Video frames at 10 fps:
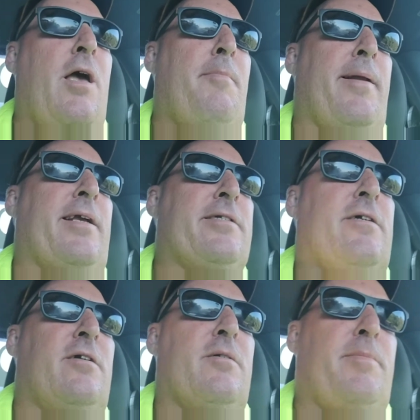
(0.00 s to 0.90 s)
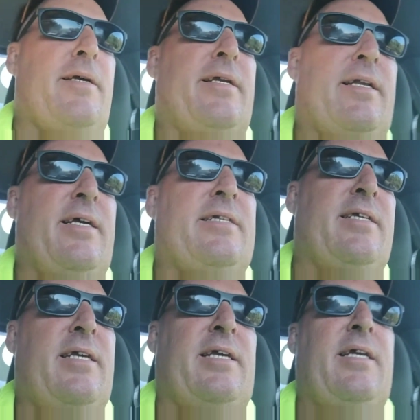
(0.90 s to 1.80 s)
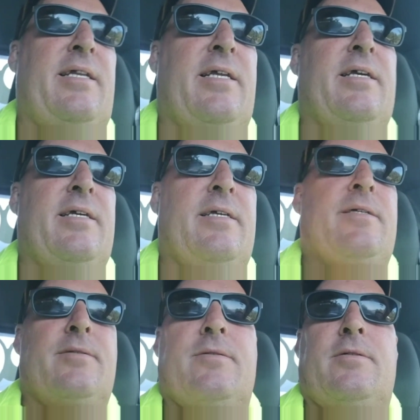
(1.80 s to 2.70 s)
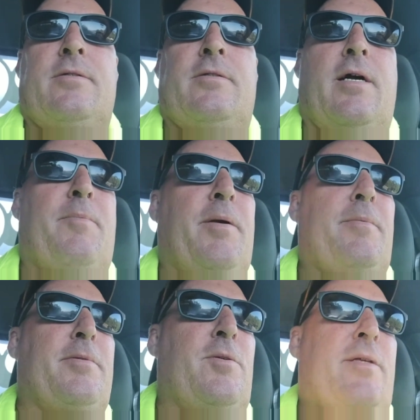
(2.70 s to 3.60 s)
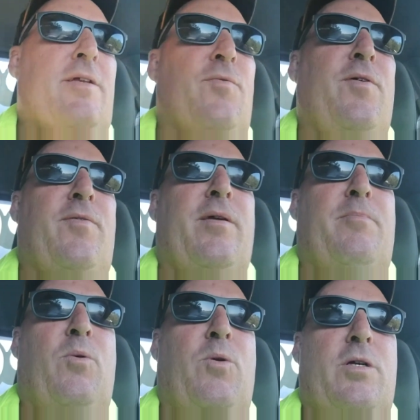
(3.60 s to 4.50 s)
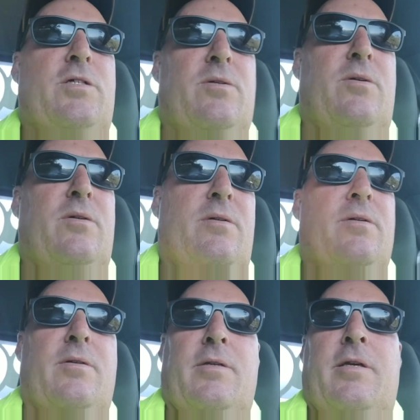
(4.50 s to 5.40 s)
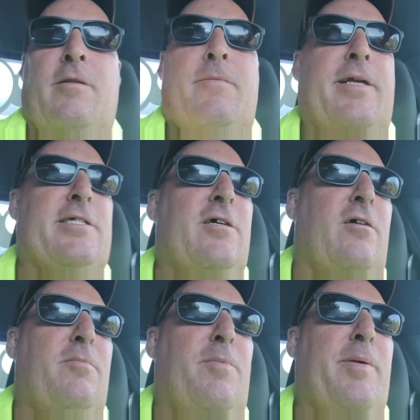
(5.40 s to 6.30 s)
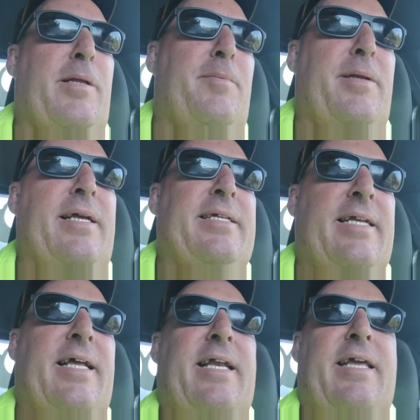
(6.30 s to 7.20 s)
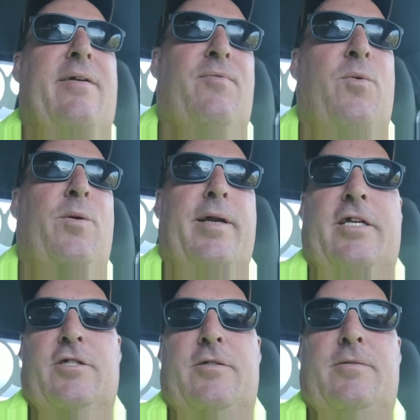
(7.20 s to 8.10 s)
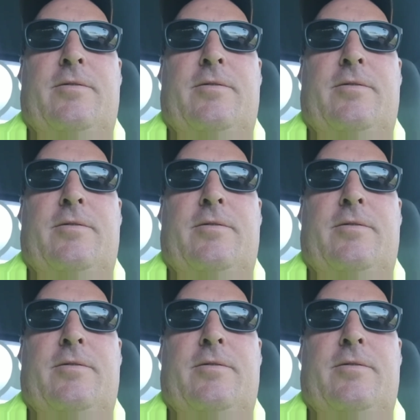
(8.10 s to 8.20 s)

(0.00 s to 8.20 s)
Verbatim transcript: my next car will be a 19. You know, I can pick up a 2015 Porsche, and then the next car will be picking up a 1998 Ford Ranger.